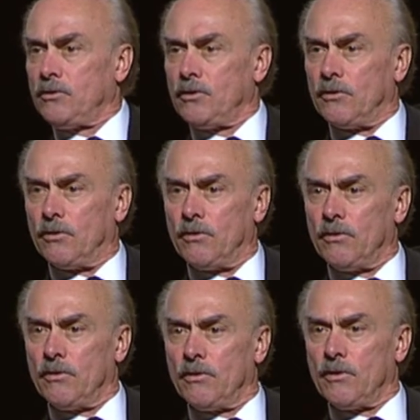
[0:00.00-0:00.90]
do,
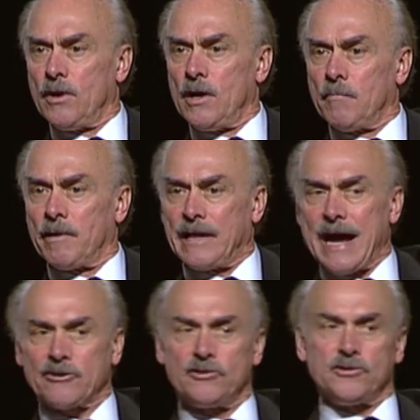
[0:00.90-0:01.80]
by the
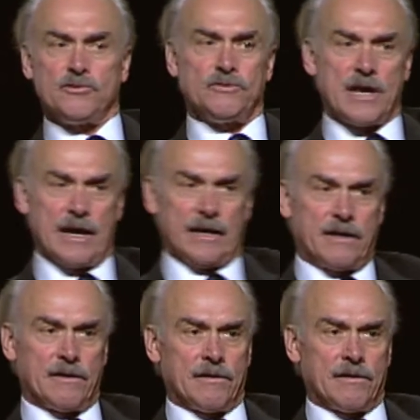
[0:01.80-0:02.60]
actions you take.